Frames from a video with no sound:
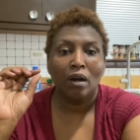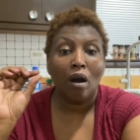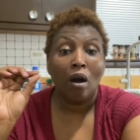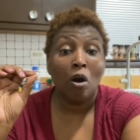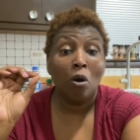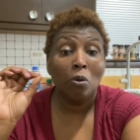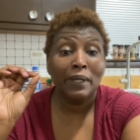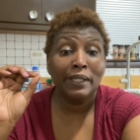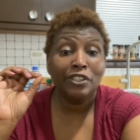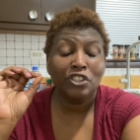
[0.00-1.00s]

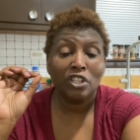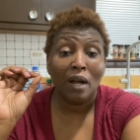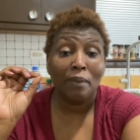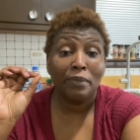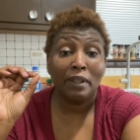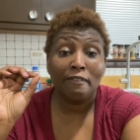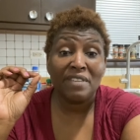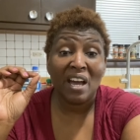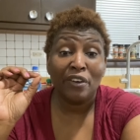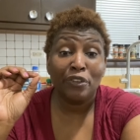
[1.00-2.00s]
always shop the
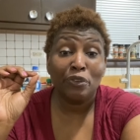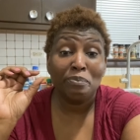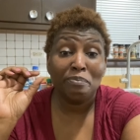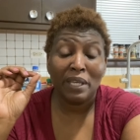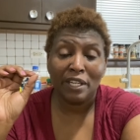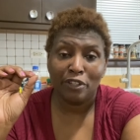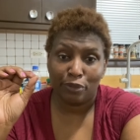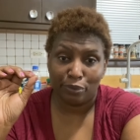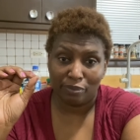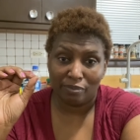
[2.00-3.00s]
value
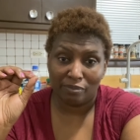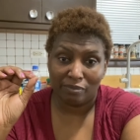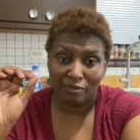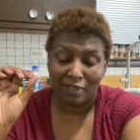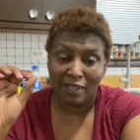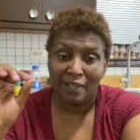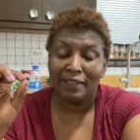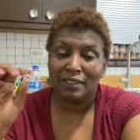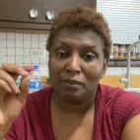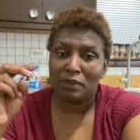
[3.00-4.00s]
menu.
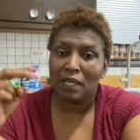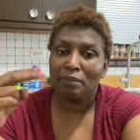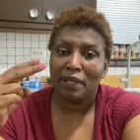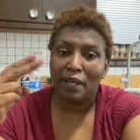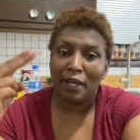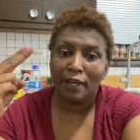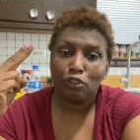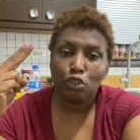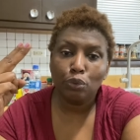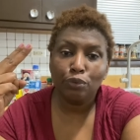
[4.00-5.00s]
Sometimes they have
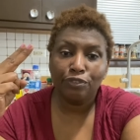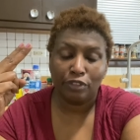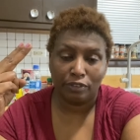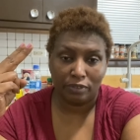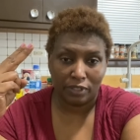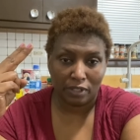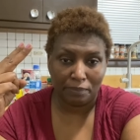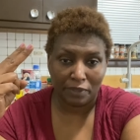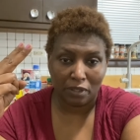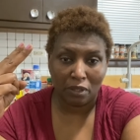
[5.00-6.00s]
two for
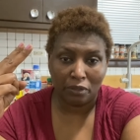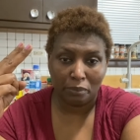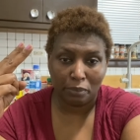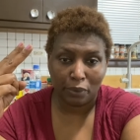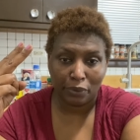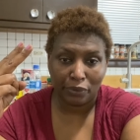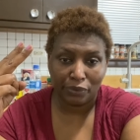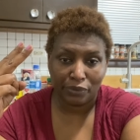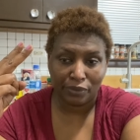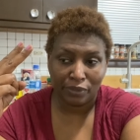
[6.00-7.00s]
something on the
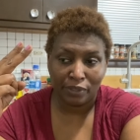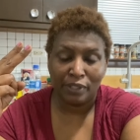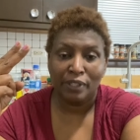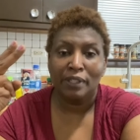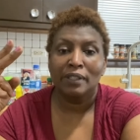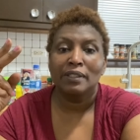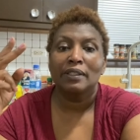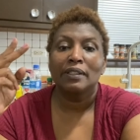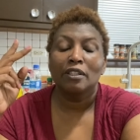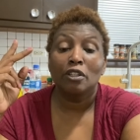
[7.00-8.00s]
burgers.
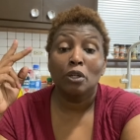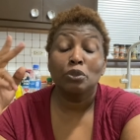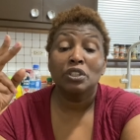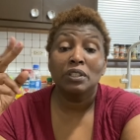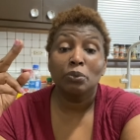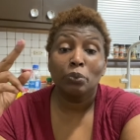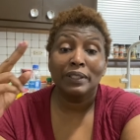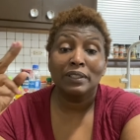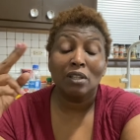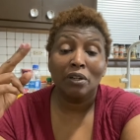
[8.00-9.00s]
Go to
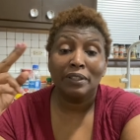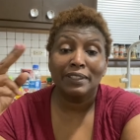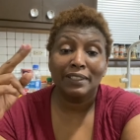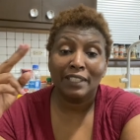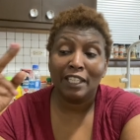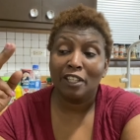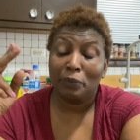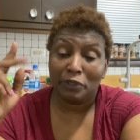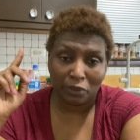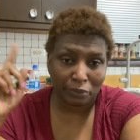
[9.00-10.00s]
what's on sale.
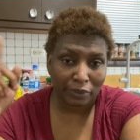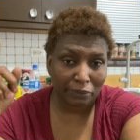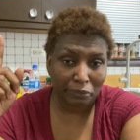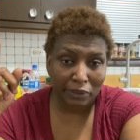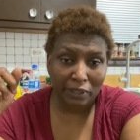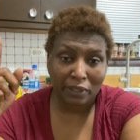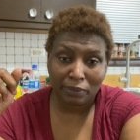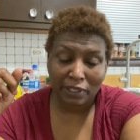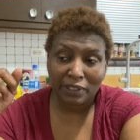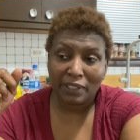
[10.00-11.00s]
When you re- re- get up
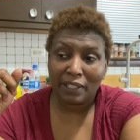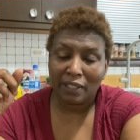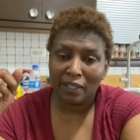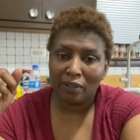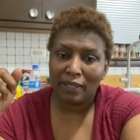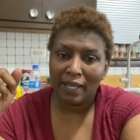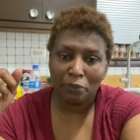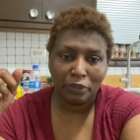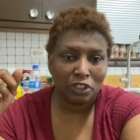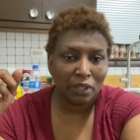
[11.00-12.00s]
there to that counter, hey,
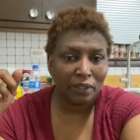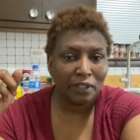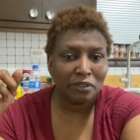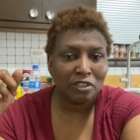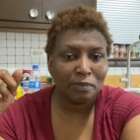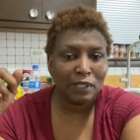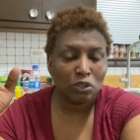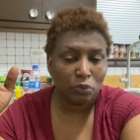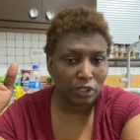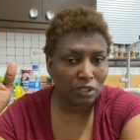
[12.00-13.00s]
what y'all got on special?
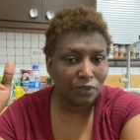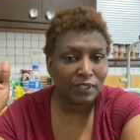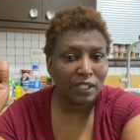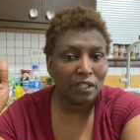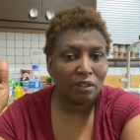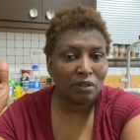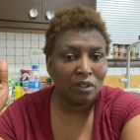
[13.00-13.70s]
What's on sale?